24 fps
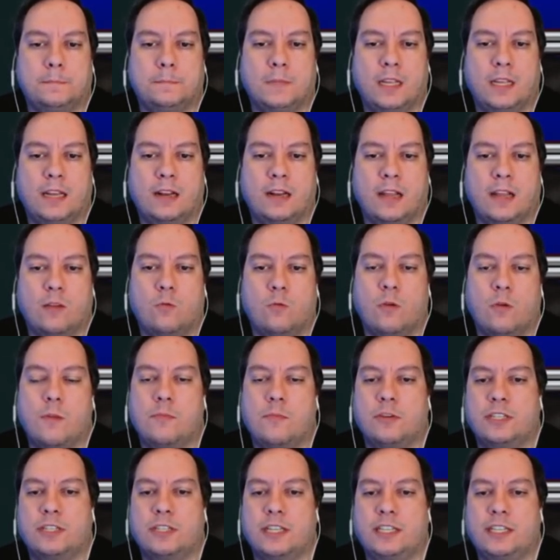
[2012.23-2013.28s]
And like
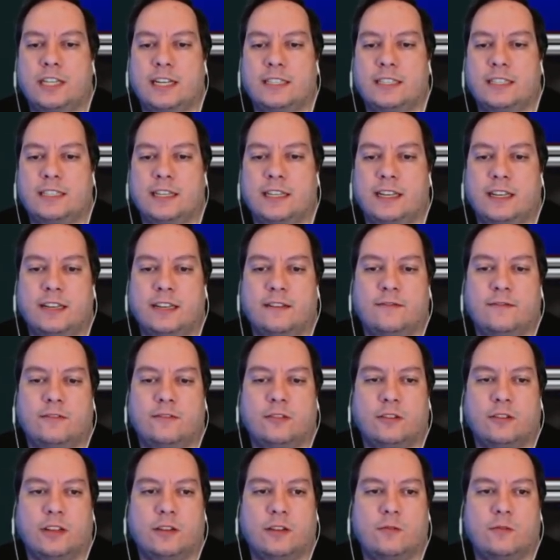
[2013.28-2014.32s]
1% chance to hit
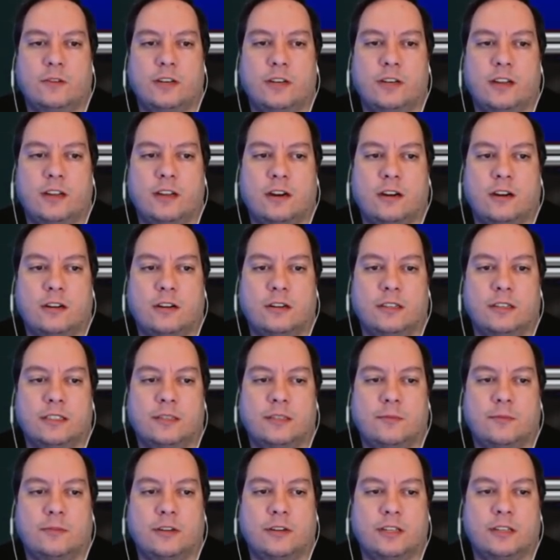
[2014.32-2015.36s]
for like 1 DR is a
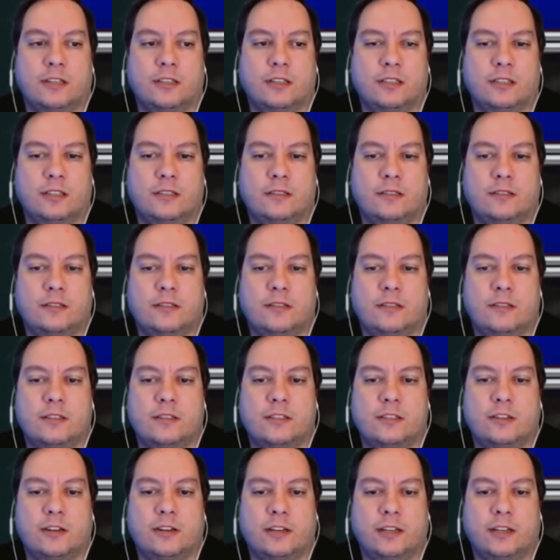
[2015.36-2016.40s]
pretty good
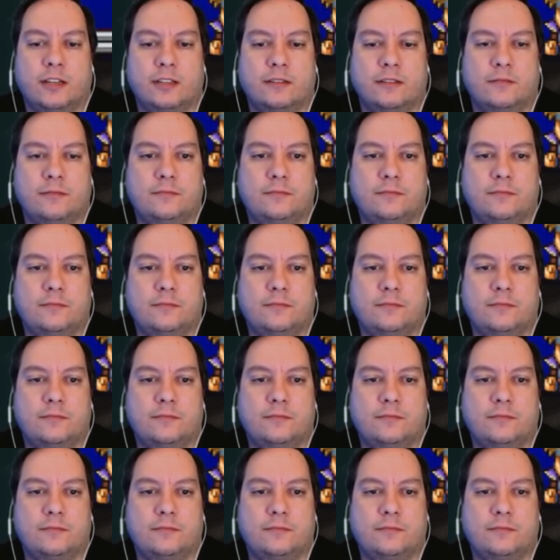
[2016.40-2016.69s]
trade.